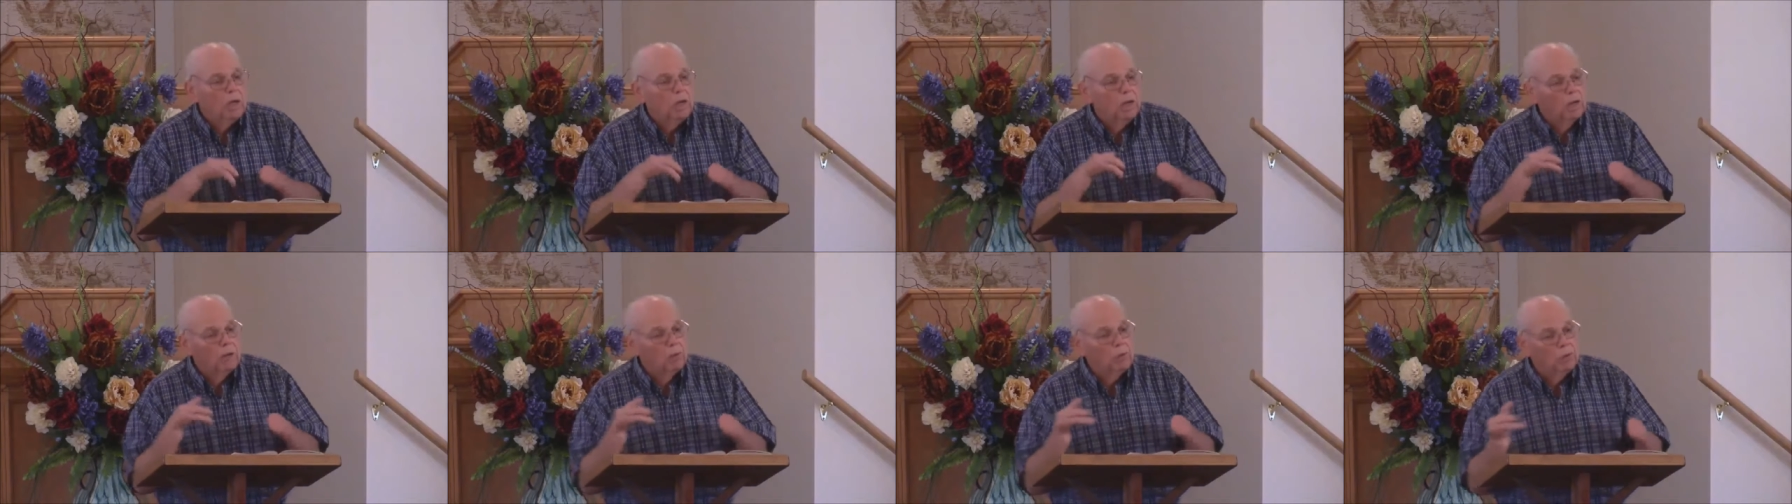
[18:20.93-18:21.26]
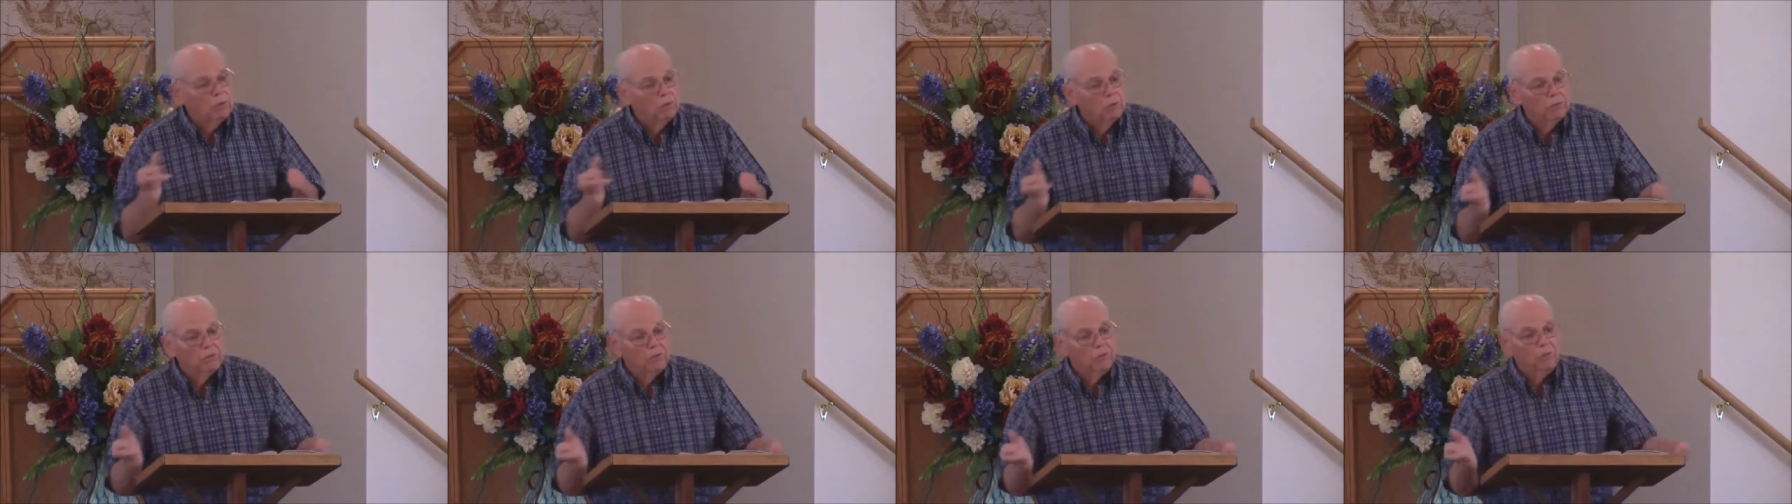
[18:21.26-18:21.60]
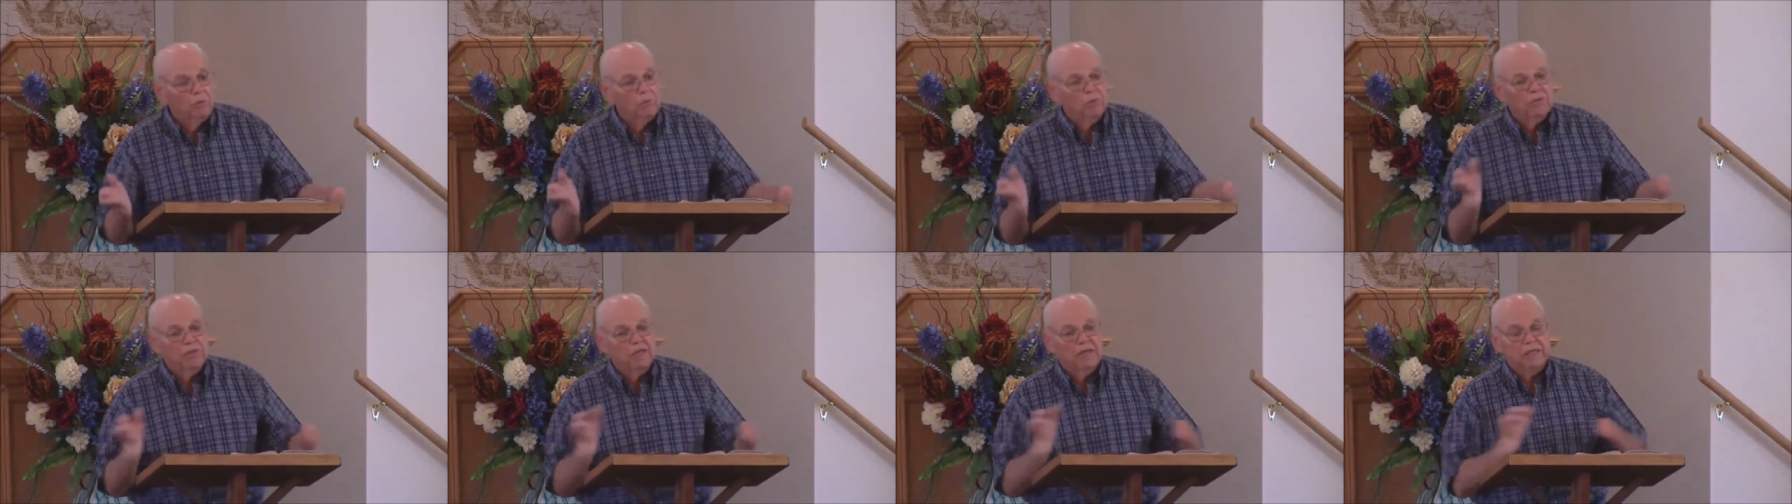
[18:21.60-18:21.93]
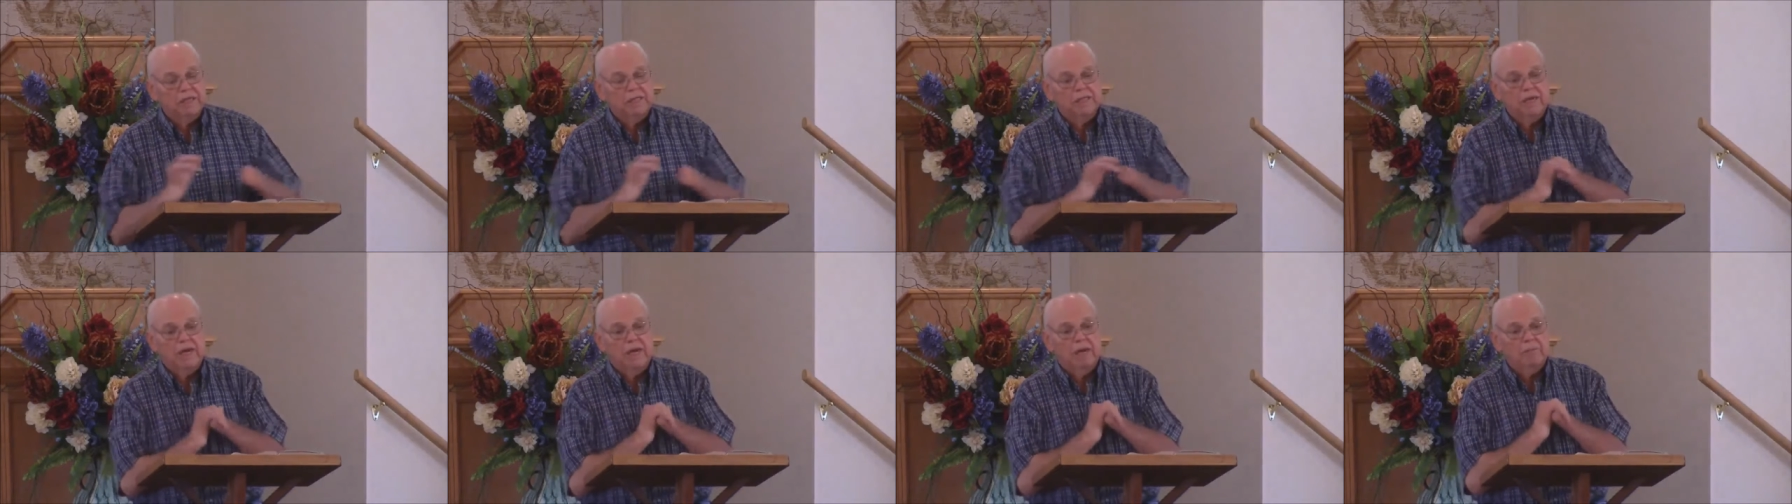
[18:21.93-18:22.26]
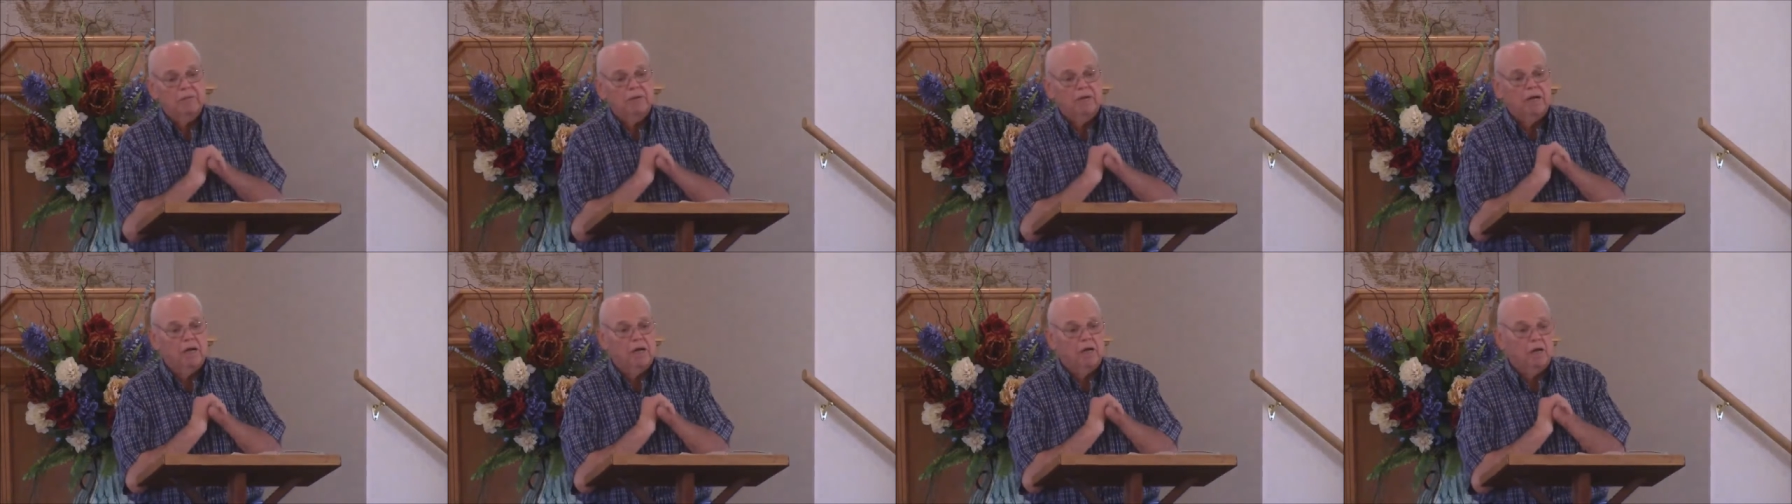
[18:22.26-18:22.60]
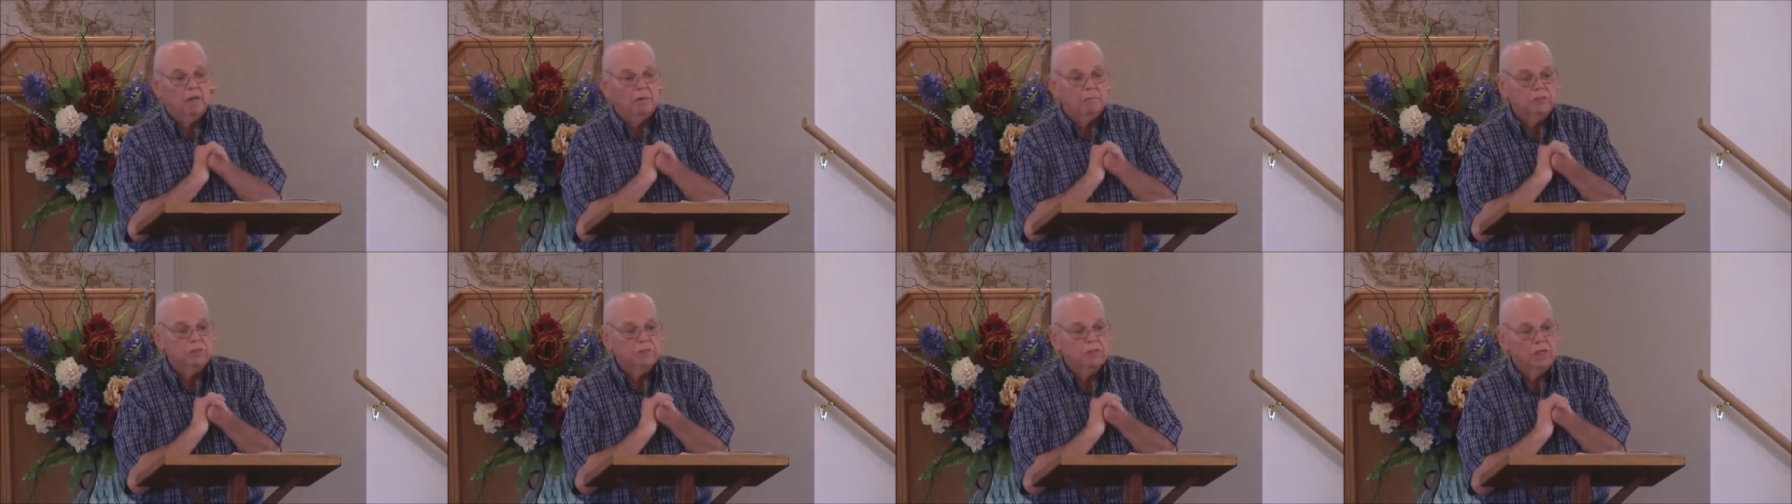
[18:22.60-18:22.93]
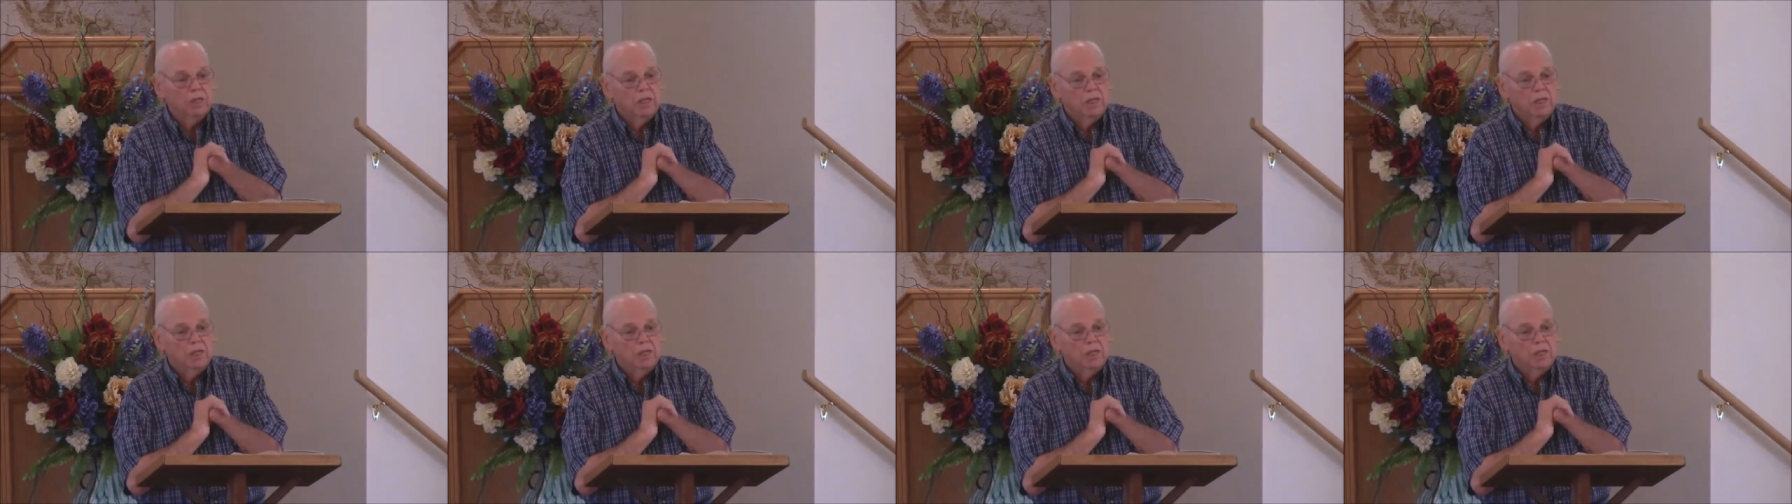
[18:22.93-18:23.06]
And when that time comes,